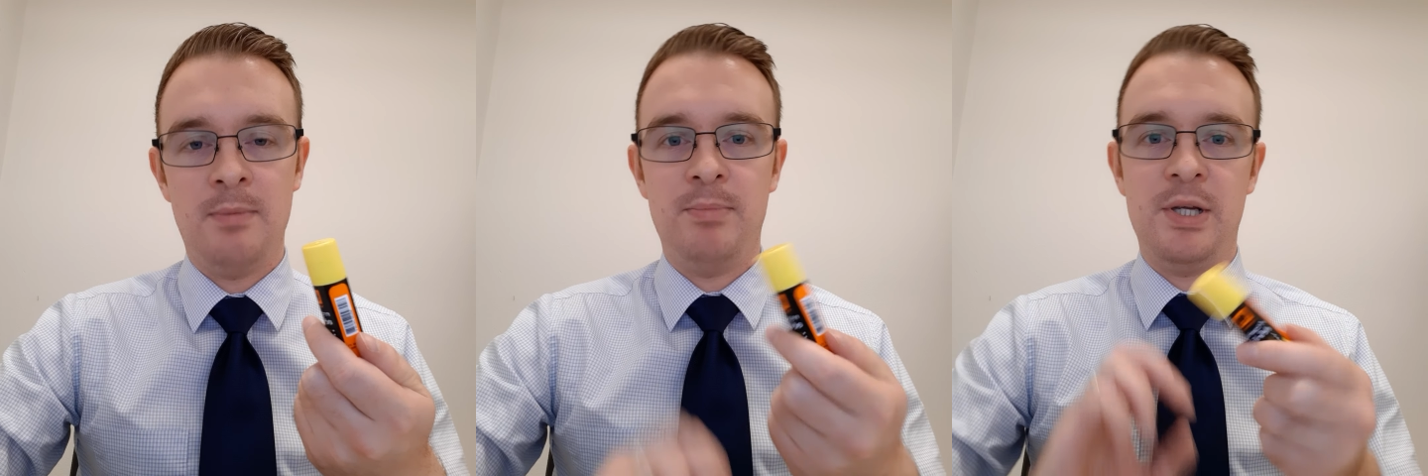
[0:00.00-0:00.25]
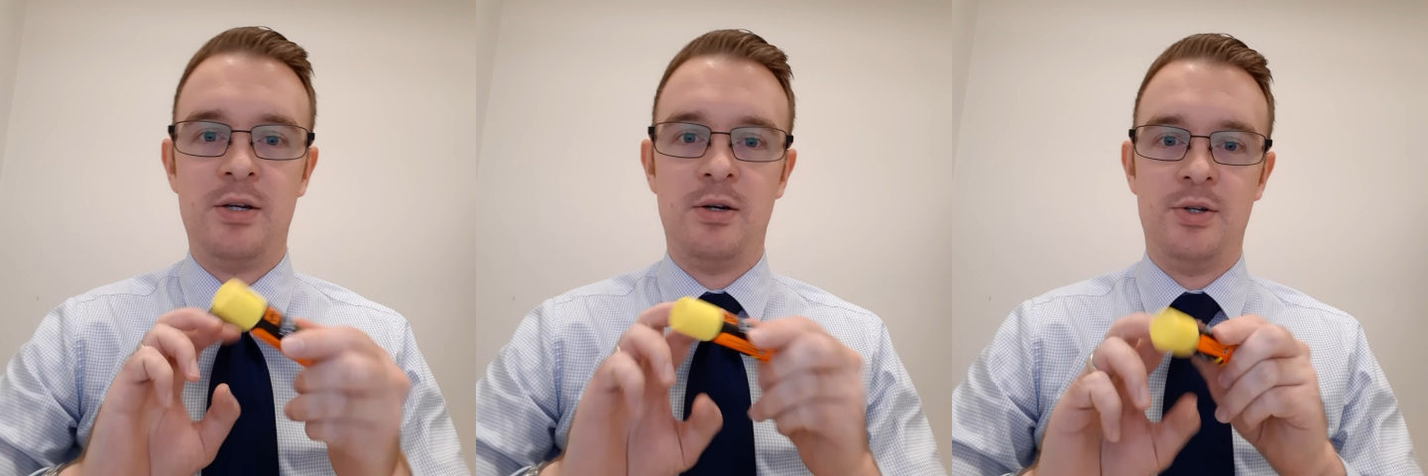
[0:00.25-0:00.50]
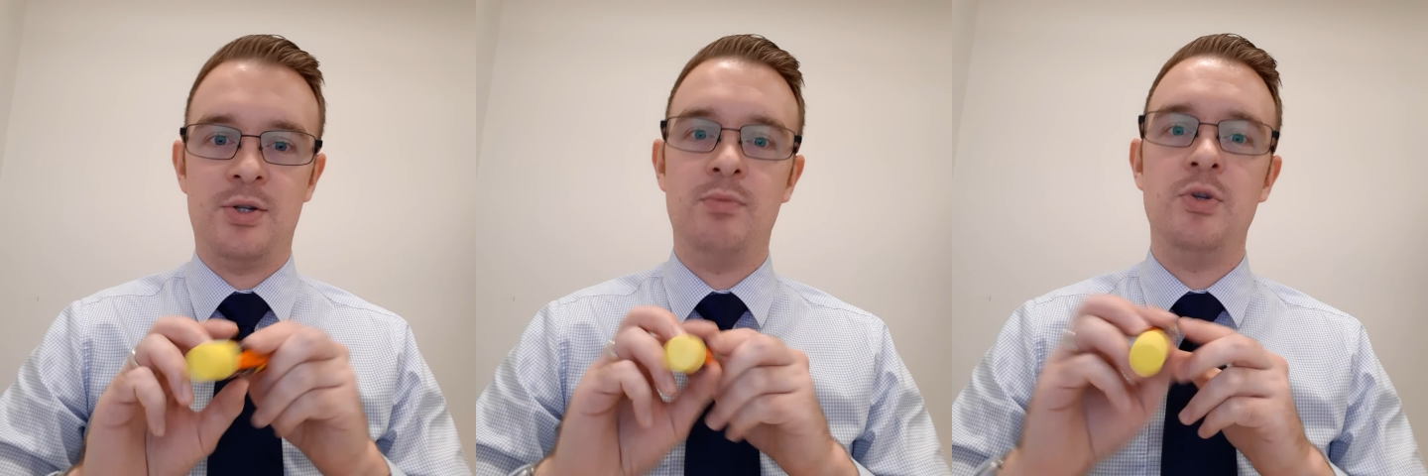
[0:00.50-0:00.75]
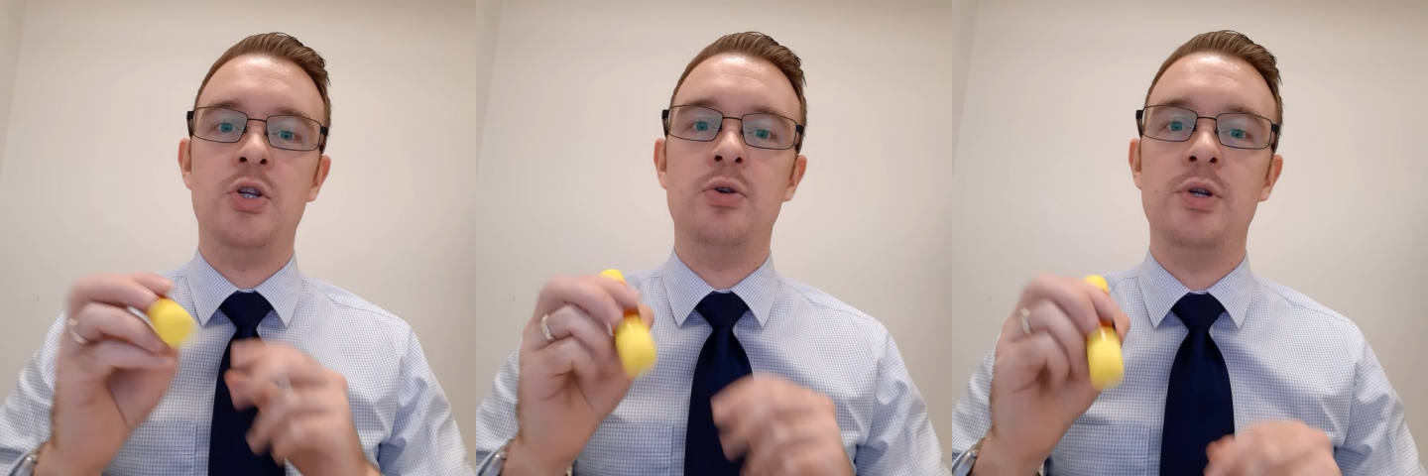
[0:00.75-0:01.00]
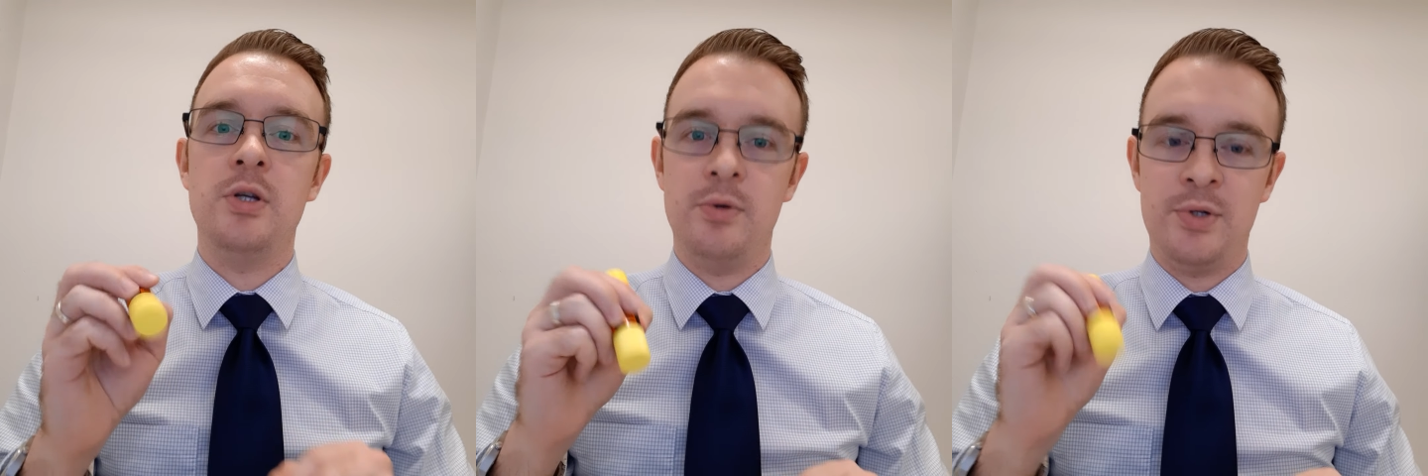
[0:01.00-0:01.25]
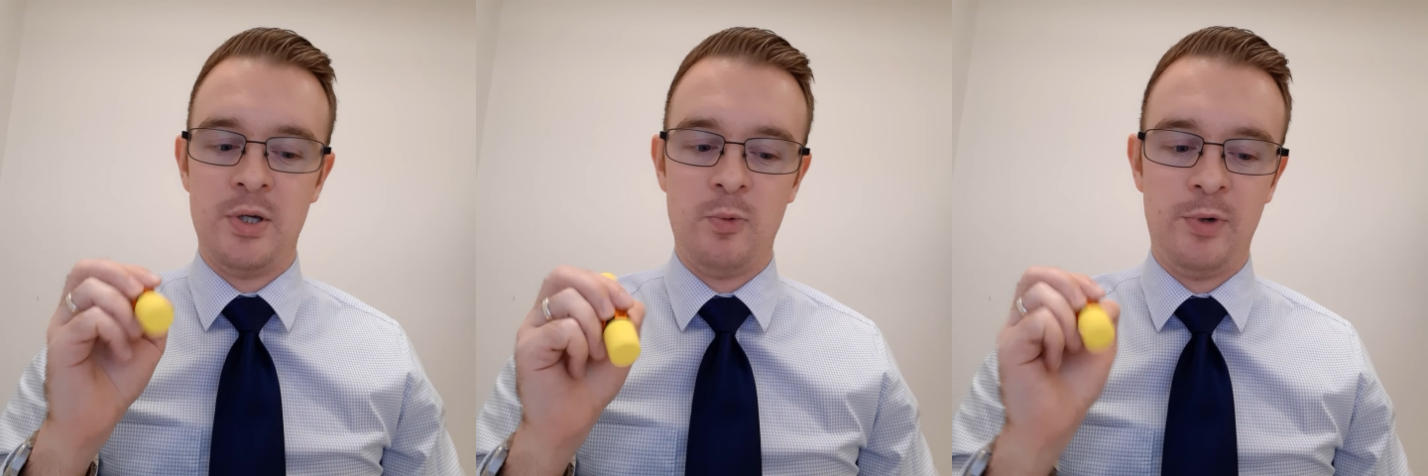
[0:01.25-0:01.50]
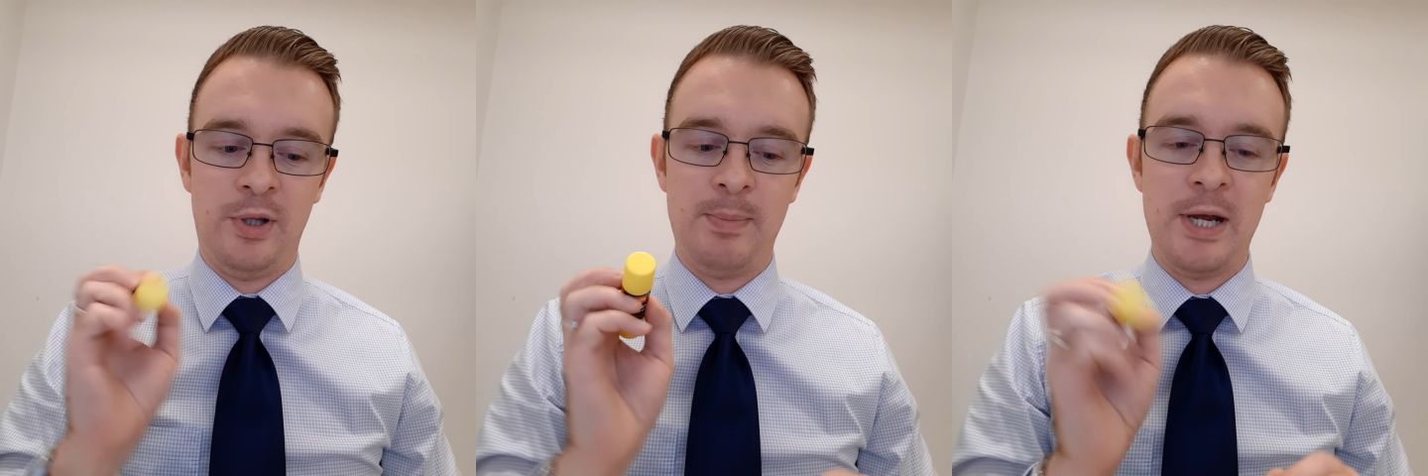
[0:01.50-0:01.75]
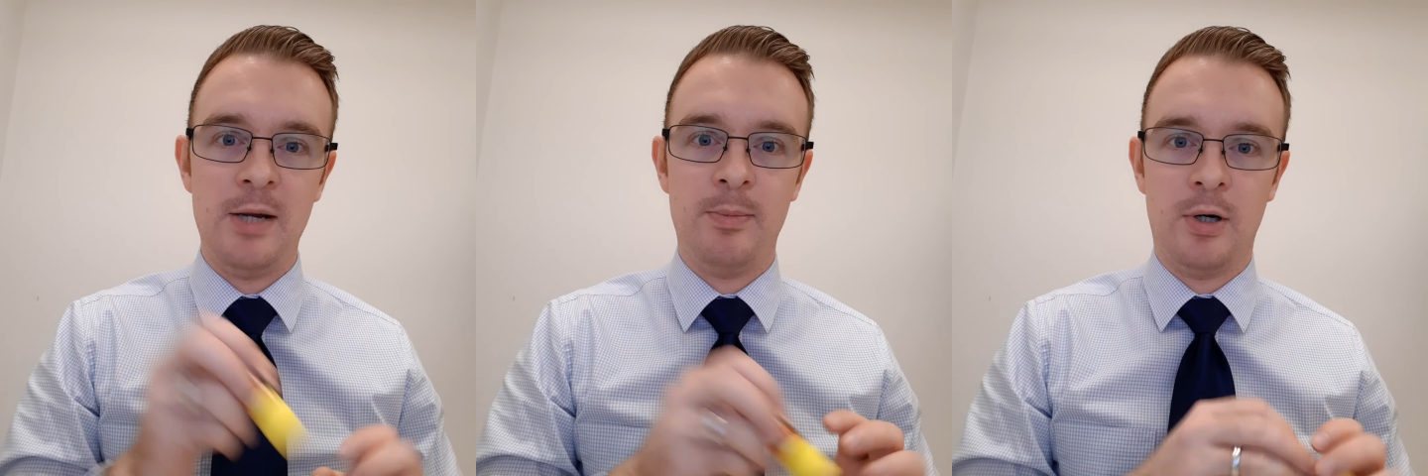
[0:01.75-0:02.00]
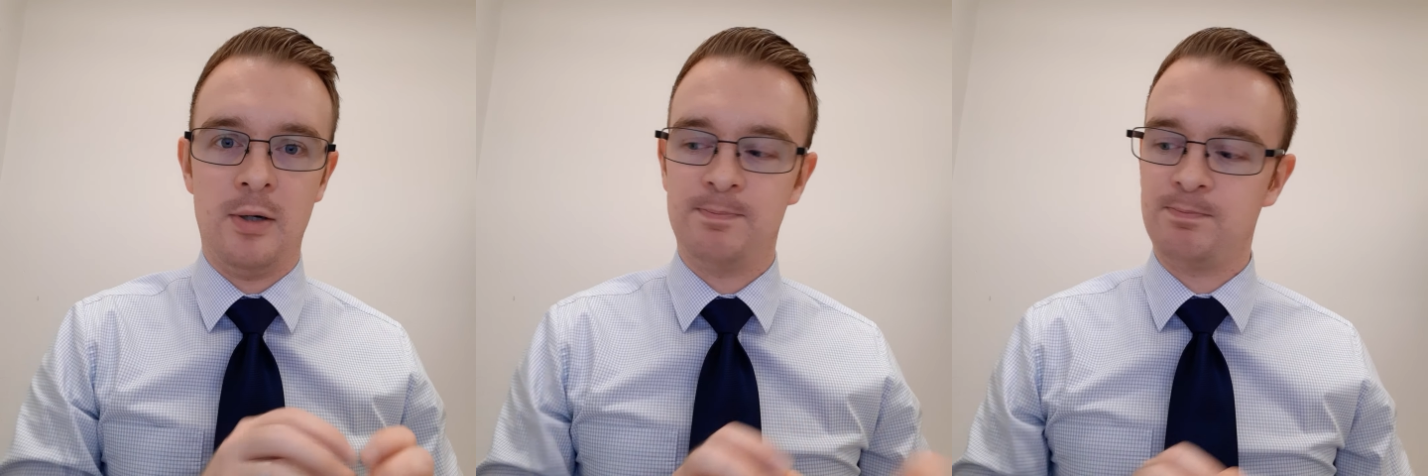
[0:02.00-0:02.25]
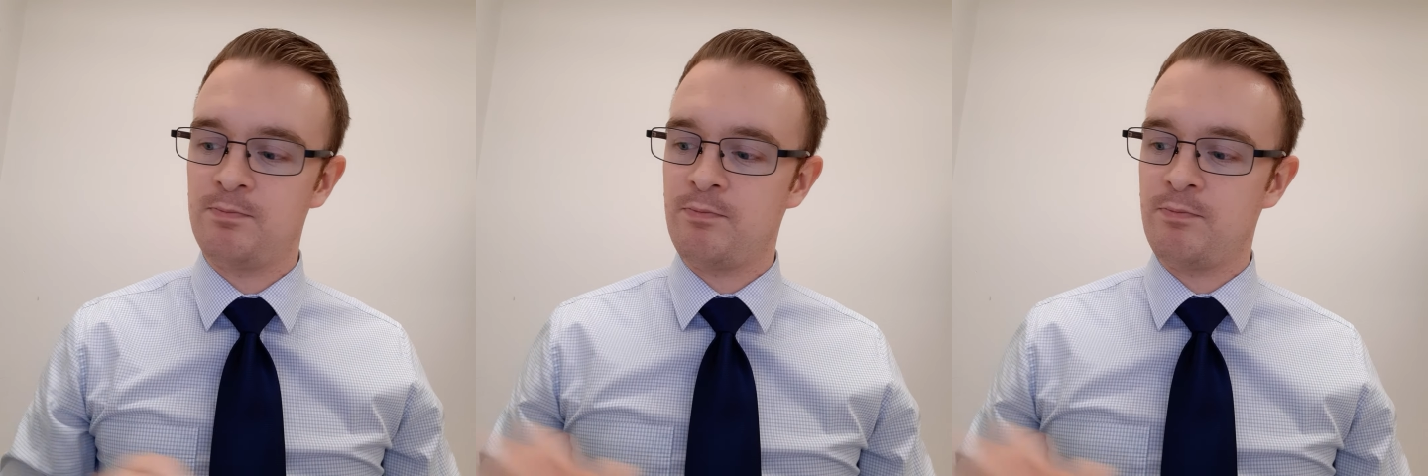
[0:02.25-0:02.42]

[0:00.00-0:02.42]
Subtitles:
because you use it with paper.